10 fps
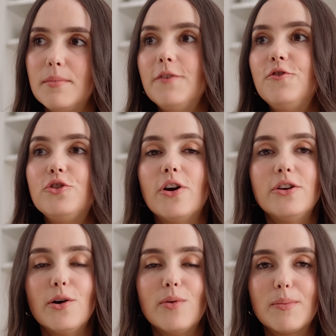If you
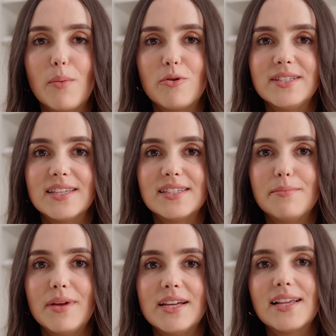don't know what my point
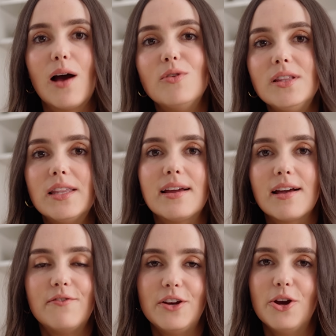system is, I will link
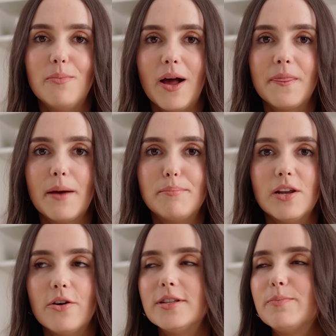a video about that
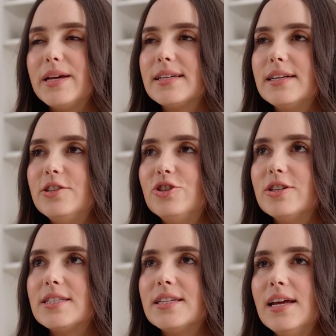below. It's basically
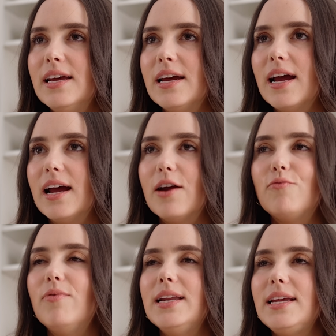just a
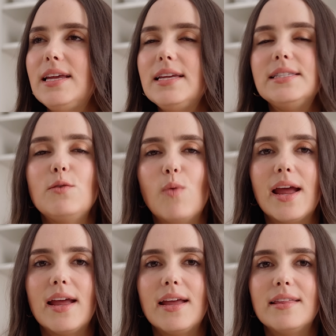really easy
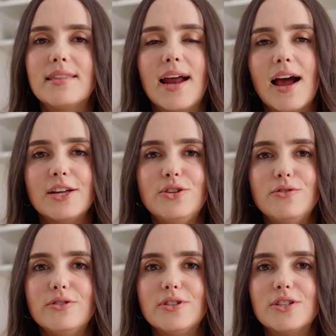way that I
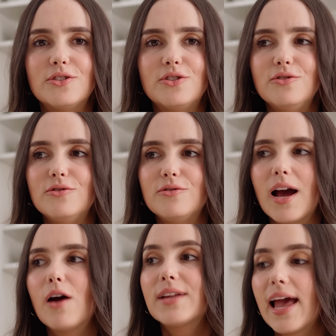used to
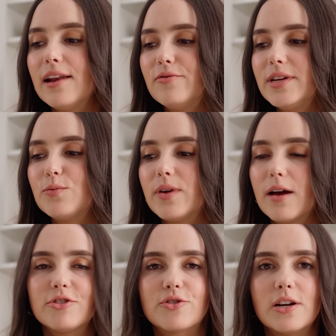count calories when
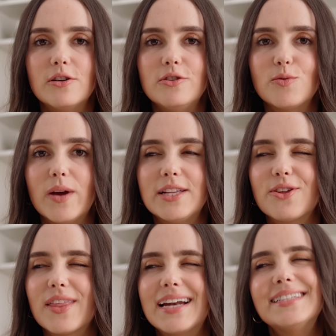I was trying to lose weight
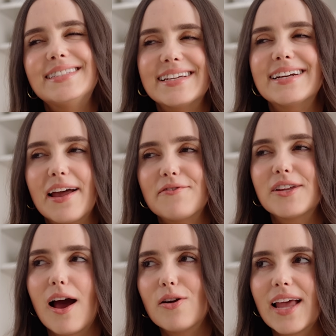so that I didn't have to
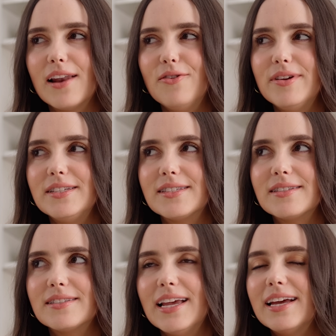count
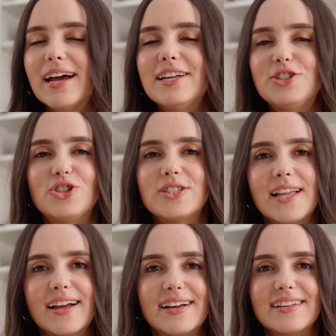calories. It's just
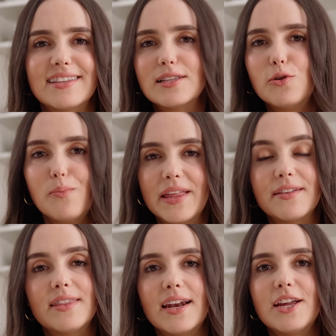like this little
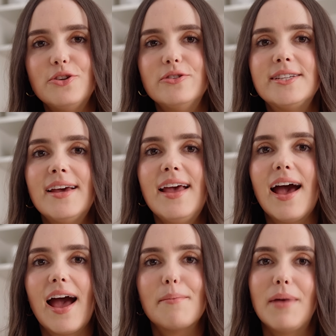method that I used.
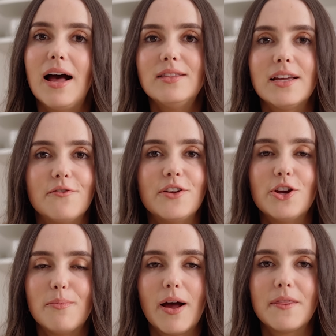I'll link a
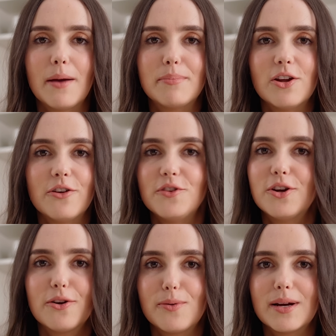video about that below if you
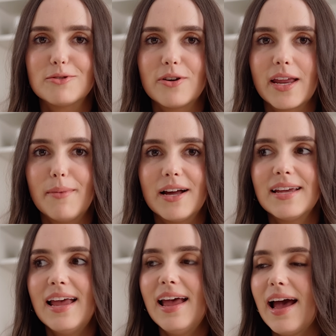don't know what I'm talking about.
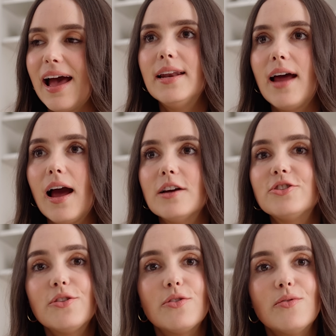And I
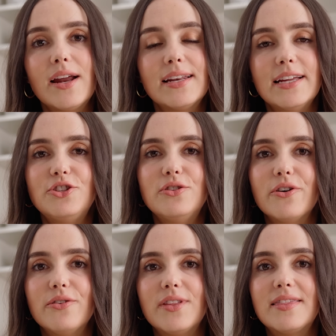also thought I'd let you
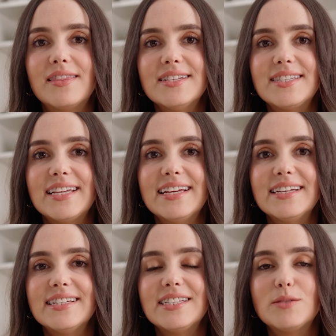know that this
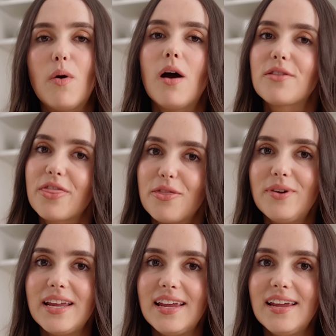is part
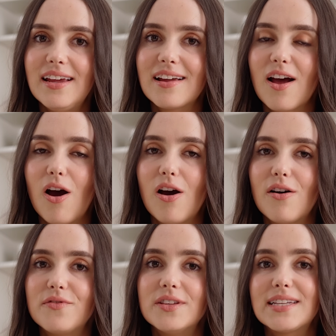3
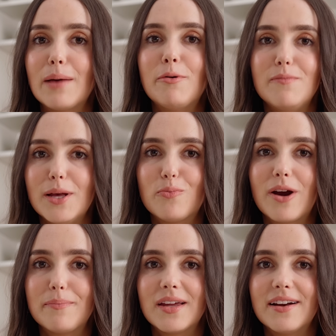of this type of meal
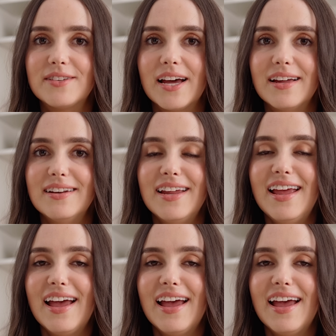prep that I've done.